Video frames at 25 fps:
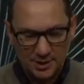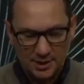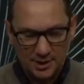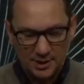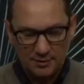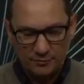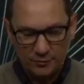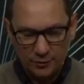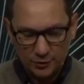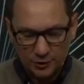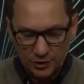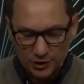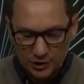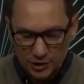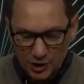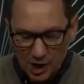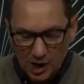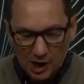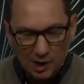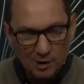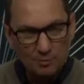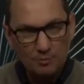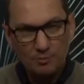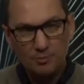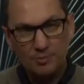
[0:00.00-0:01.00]
And for
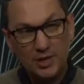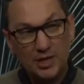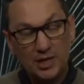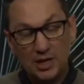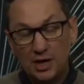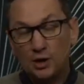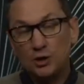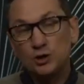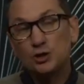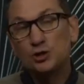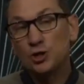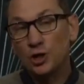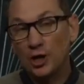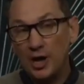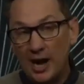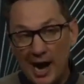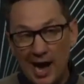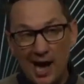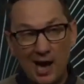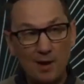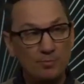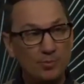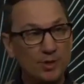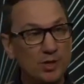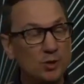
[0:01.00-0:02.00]
some, because you're
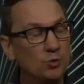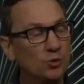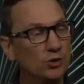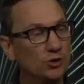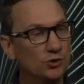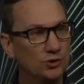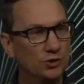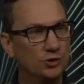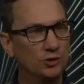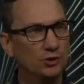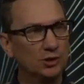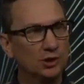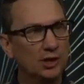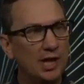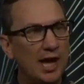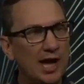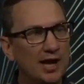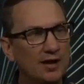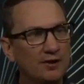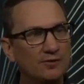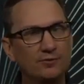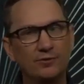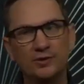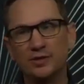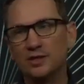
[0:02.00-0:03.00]
happy with your
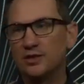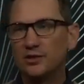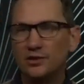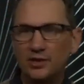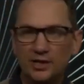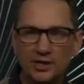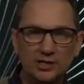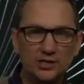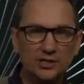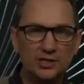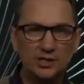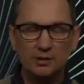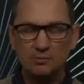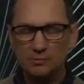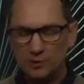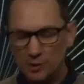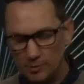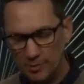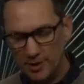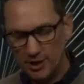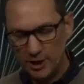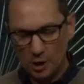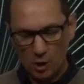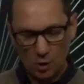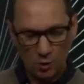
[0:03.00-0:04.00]
life and things seem to
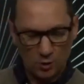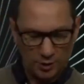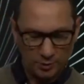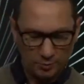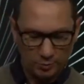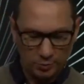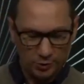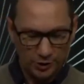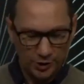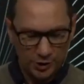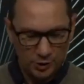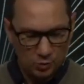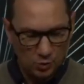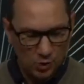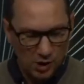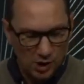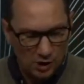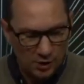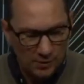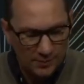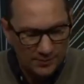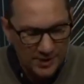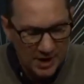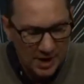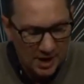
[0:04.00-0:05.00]
be going pretty
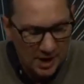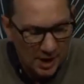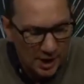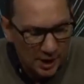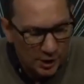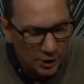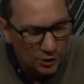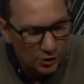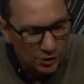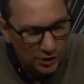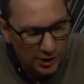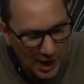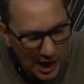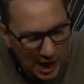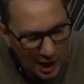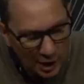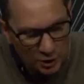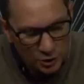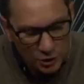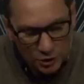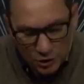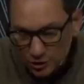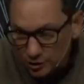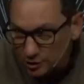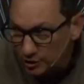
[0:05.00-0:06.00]
well, you're not
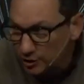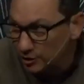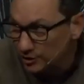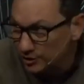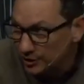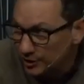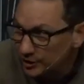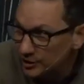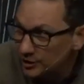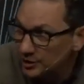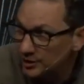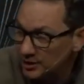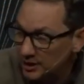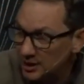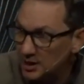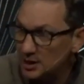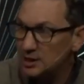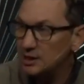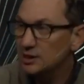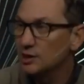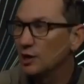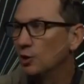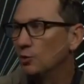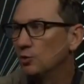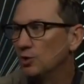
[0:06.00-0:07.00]
sure that you
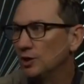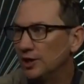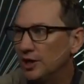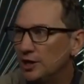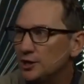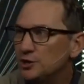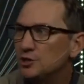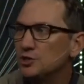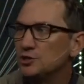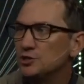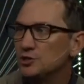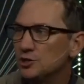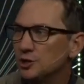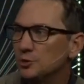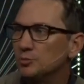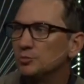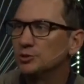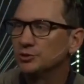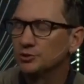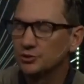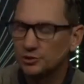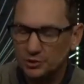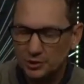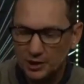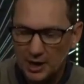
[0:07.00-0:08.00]
need a relationship
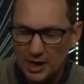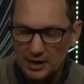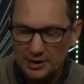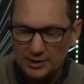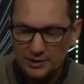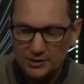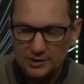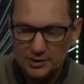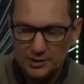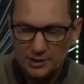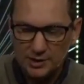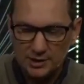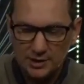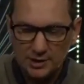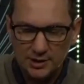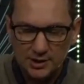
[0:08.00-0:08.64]
with Christ.